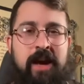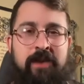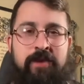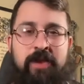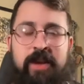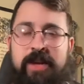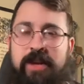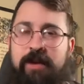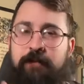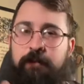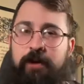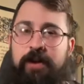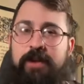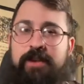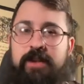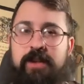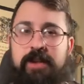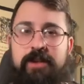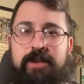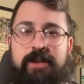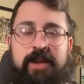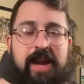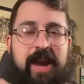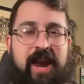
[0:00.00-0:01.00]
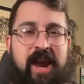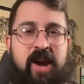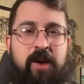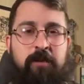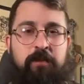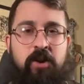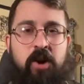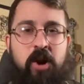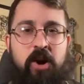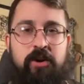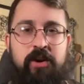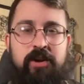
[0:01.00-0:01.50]
The difference is in
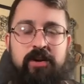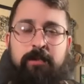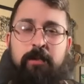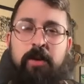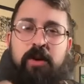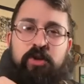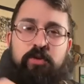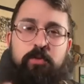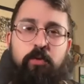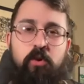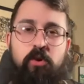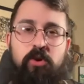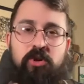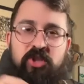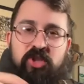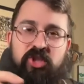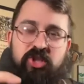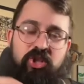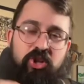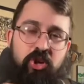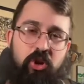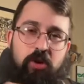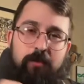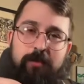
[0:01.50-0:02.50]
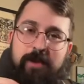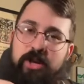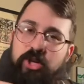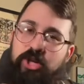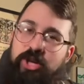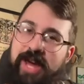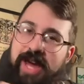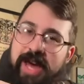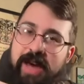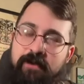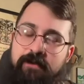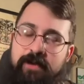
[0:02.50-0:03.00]
Amtgard, it's much more
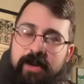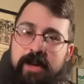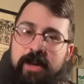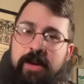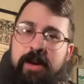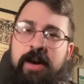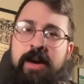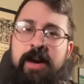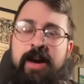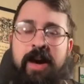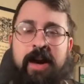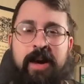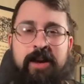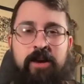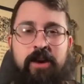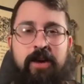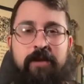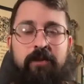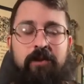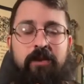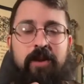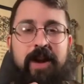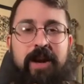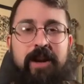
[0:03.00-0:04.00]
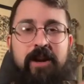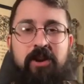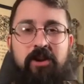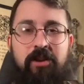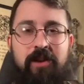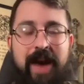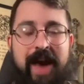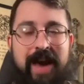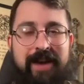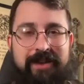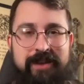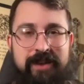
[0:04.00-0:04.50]
skirmish heavy. Uh, you have a lot of
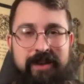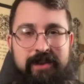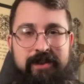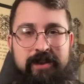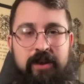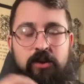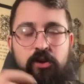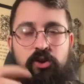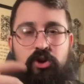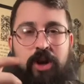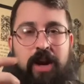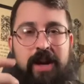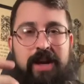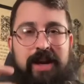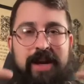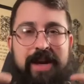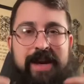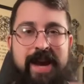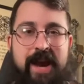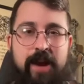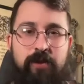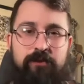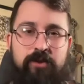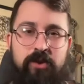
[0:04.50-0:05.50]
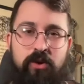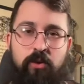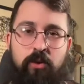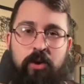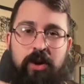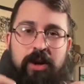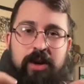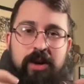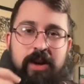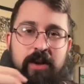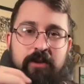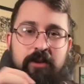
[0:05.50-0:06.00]
classes that are trying to counter
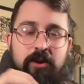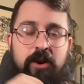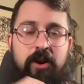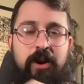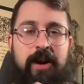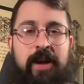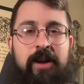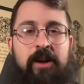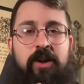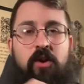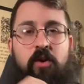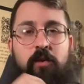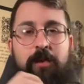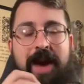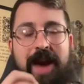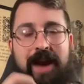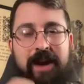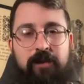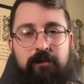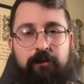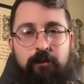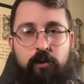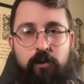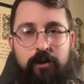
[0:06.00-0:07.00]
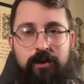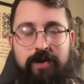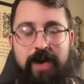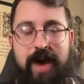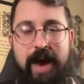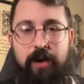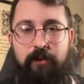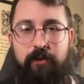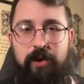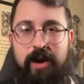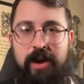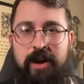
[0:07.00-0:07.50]
one another and go back and forth
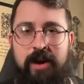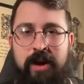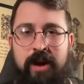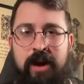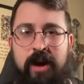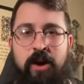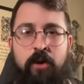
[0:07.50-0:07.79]
that way.